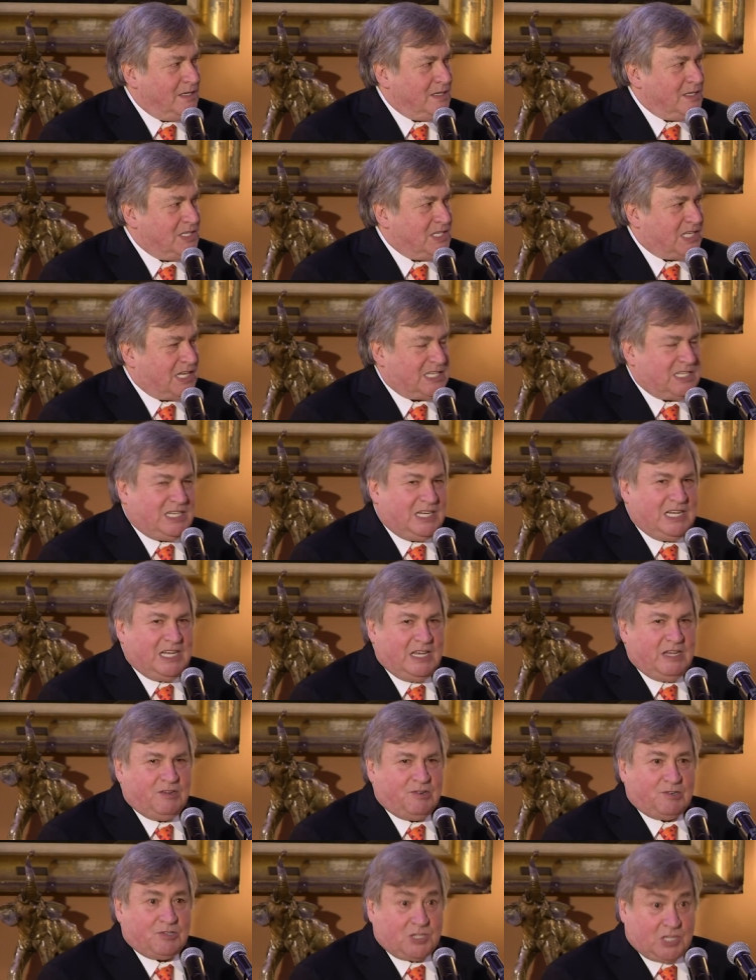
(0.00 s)
60
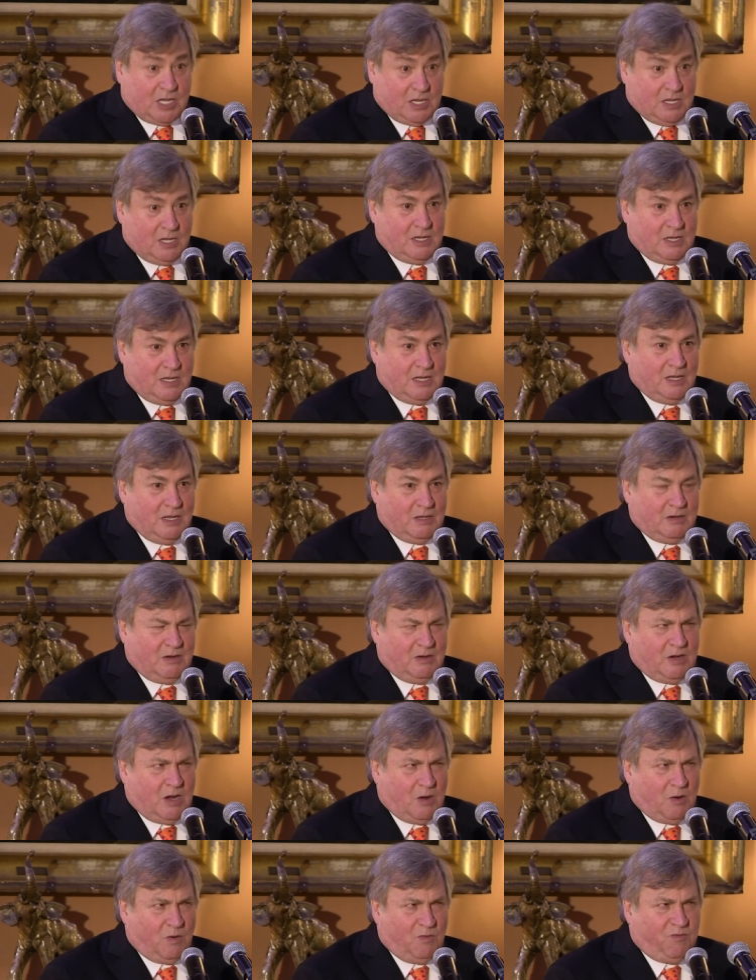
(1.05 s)
years,
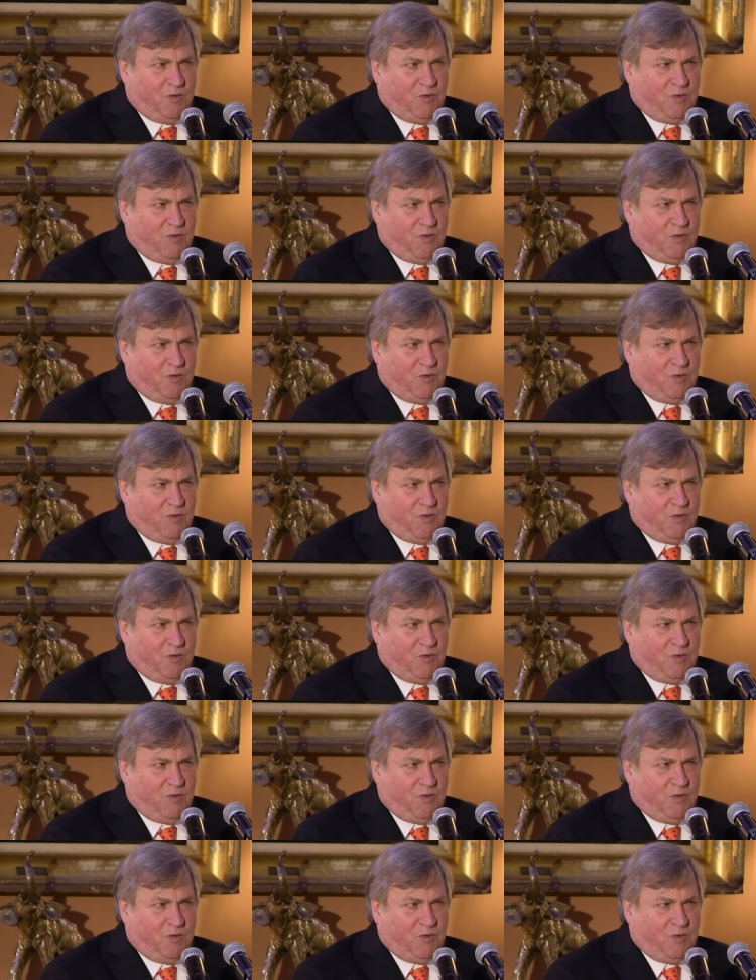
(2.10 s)
no,